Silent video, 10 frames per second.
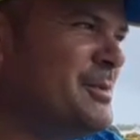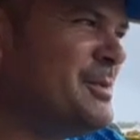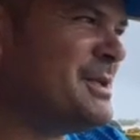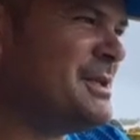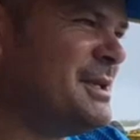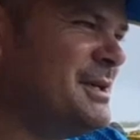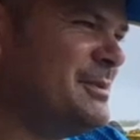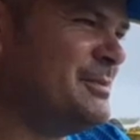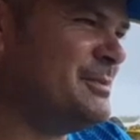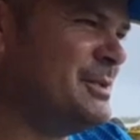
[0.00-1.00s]
with
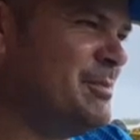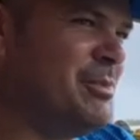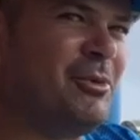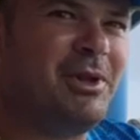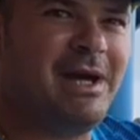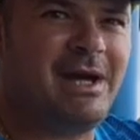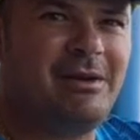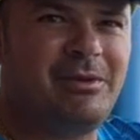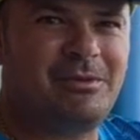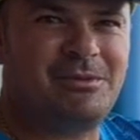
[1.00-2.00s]
the ball I
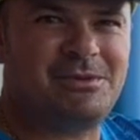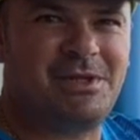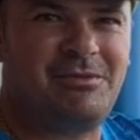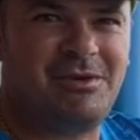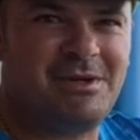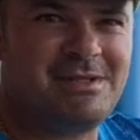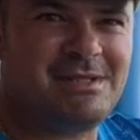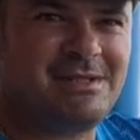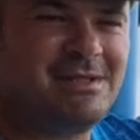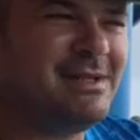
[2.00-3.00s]
had that was
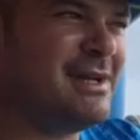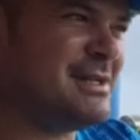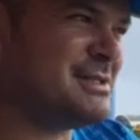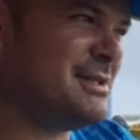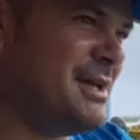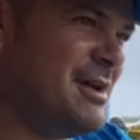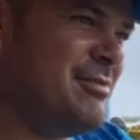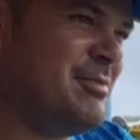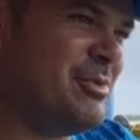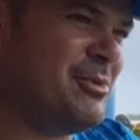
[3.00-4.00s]
reversing, I still
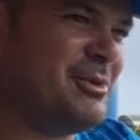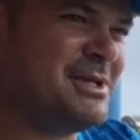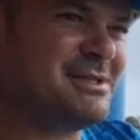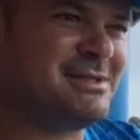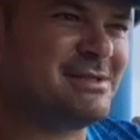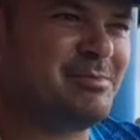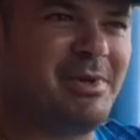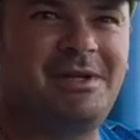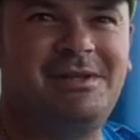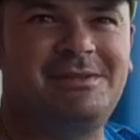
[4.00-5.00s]
have the ball, it's
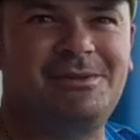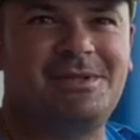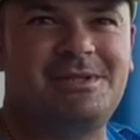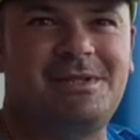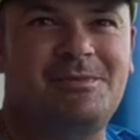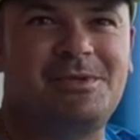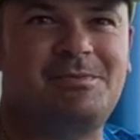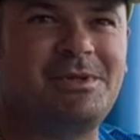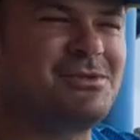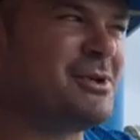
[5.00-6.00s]
split, so the seam was
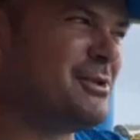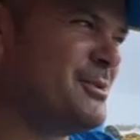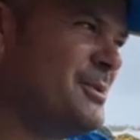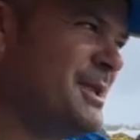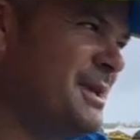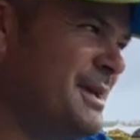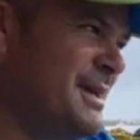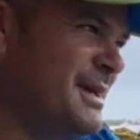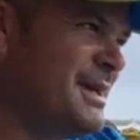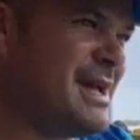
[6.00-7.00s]
split, so I thought
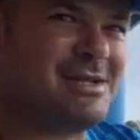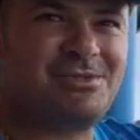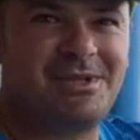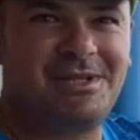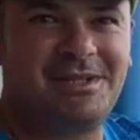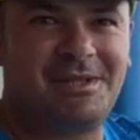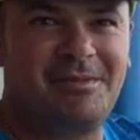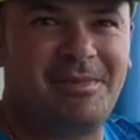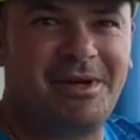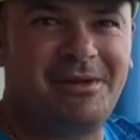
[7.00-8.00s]
he has to hit it in the
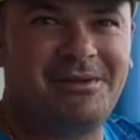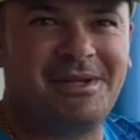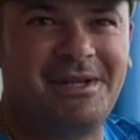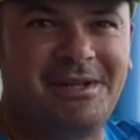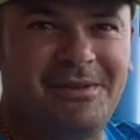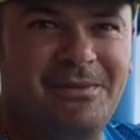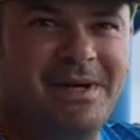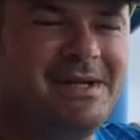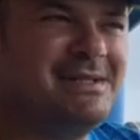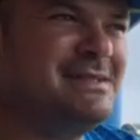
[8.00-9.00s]
middle to get it
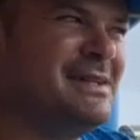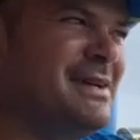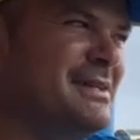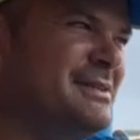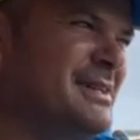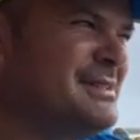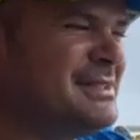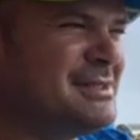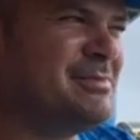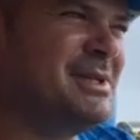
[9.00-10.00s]
away. So I
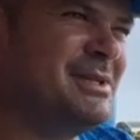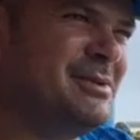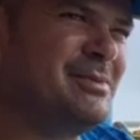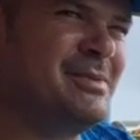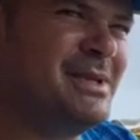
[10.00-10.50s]
said, Smitty,